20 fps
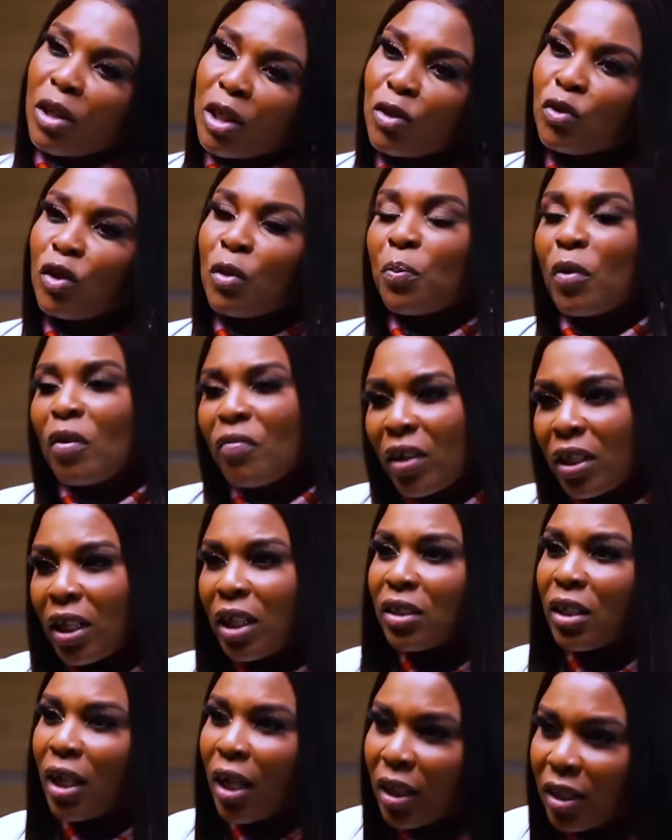You're talking to a
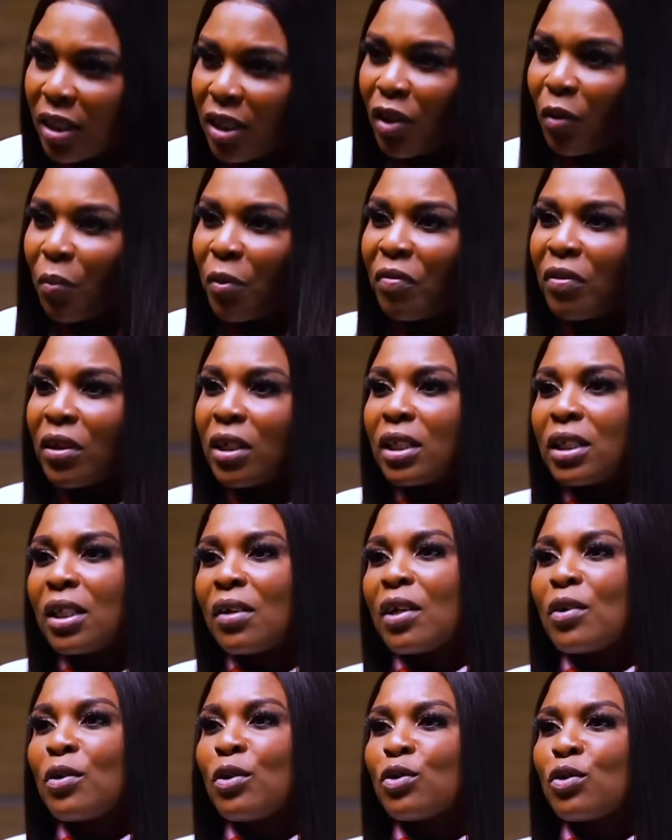prophetess and you're asking your
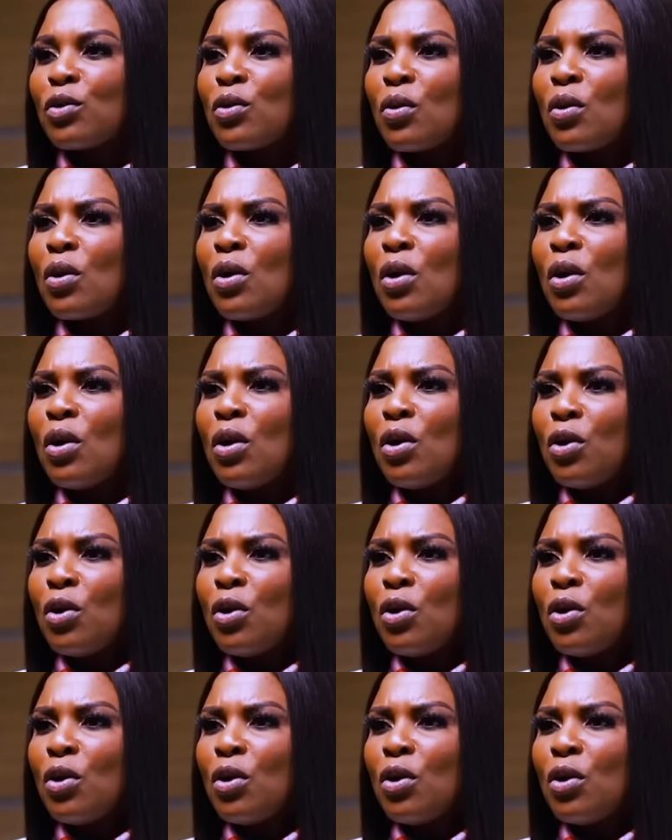prophetess how I got to know.